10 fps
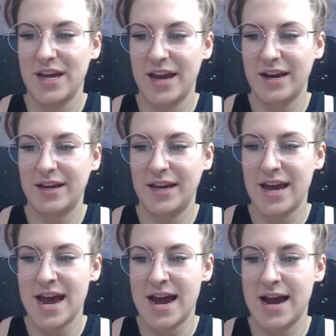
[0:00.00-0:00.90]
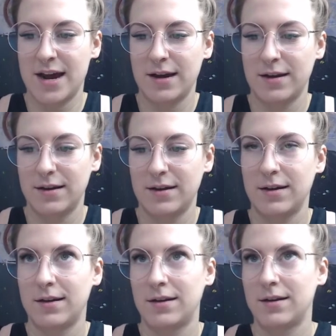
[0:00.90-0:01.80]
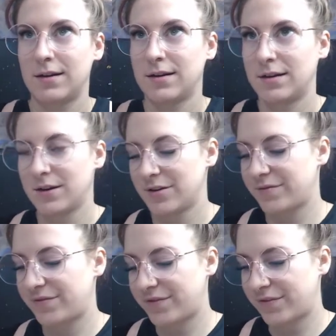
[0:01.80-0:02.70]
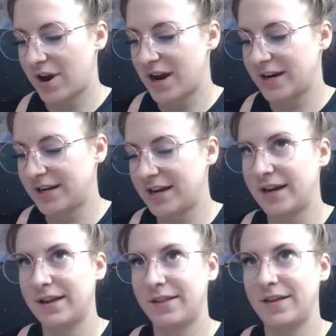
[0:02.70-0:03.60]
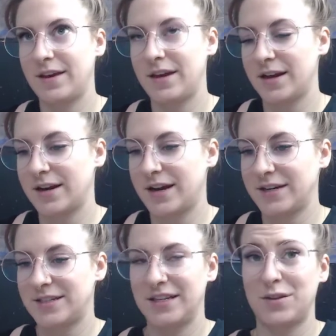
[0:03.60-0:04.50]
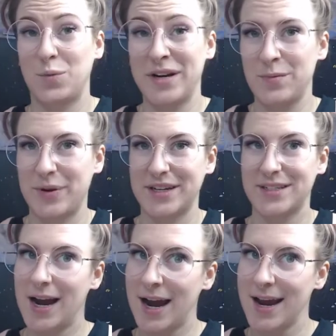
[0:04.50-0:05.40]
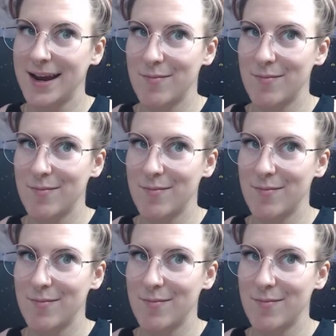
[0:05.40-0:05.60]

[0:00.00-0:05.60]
Heck yeah. Friday the nineteenth. We didn't pick a time.